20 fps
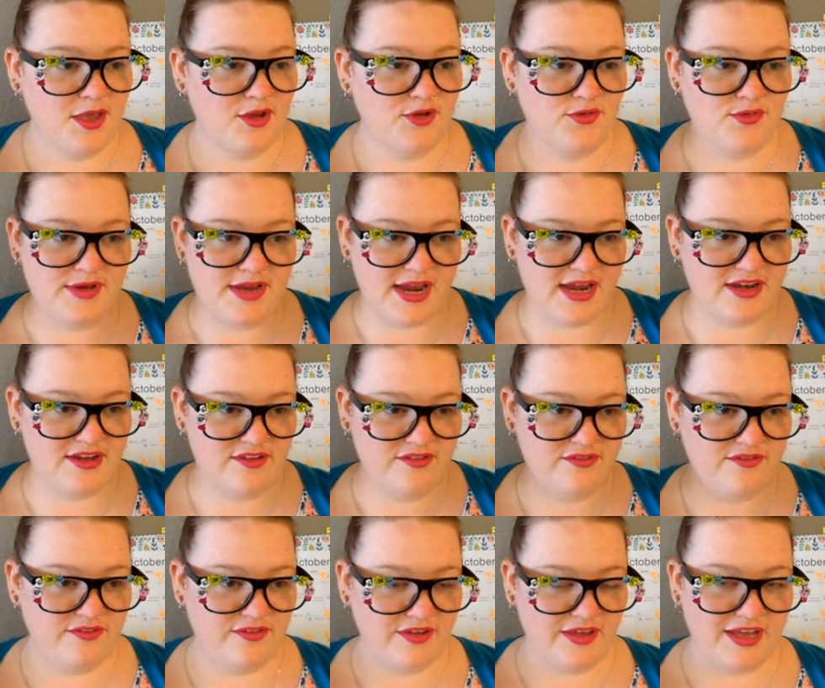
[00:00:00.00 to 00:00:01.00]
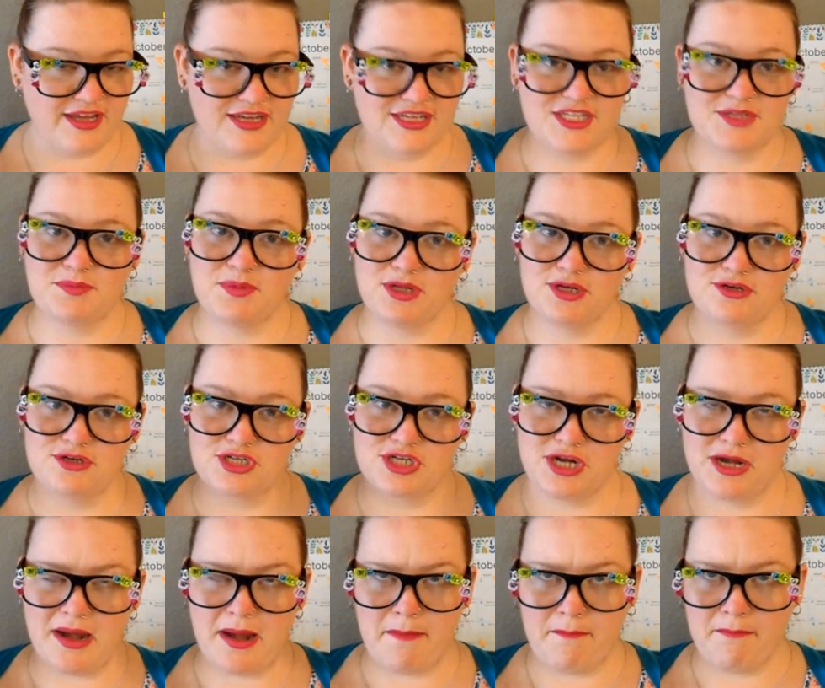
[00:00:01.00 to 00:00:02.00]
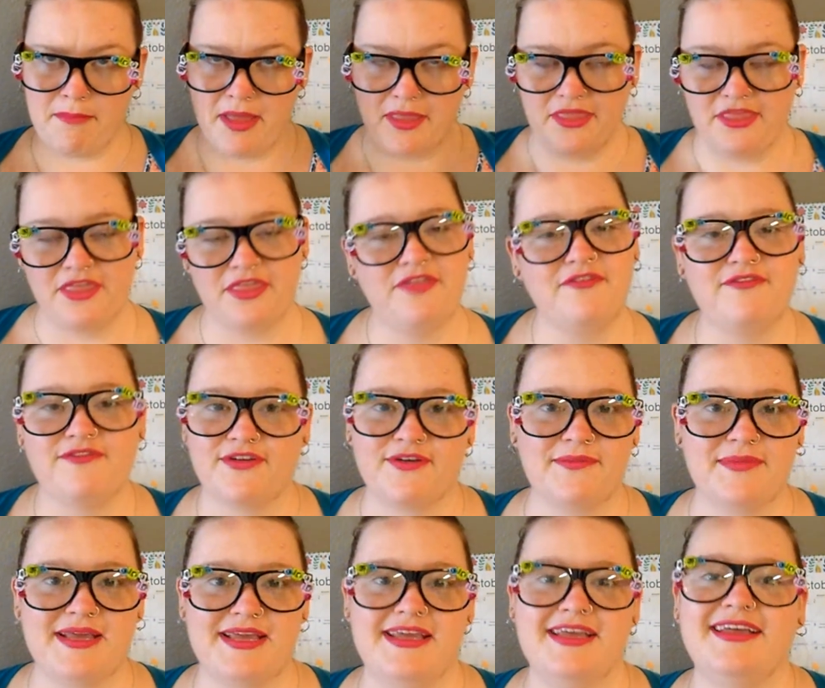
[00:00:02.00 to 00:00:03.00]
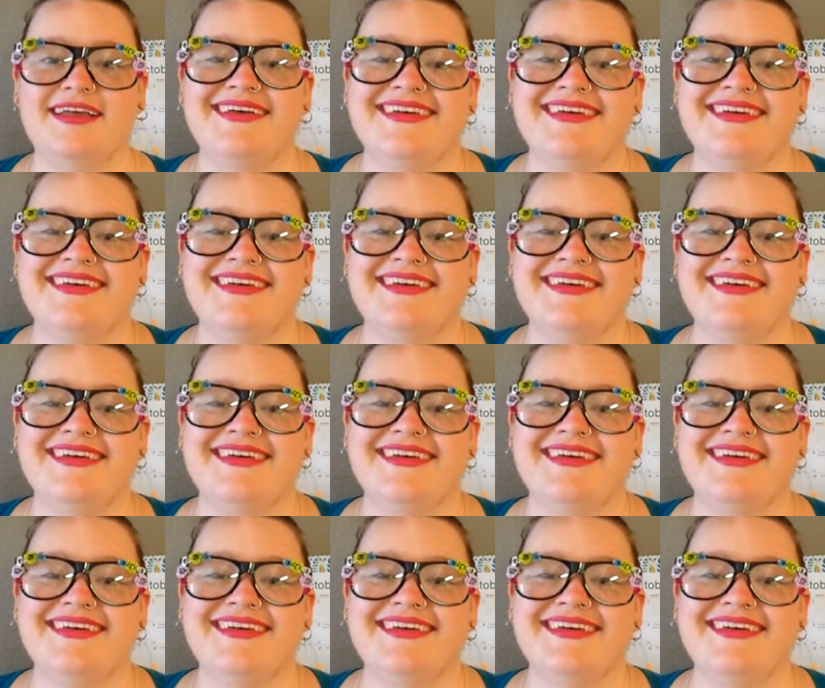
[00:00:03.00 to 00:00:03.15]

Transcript: creative explosion month for me.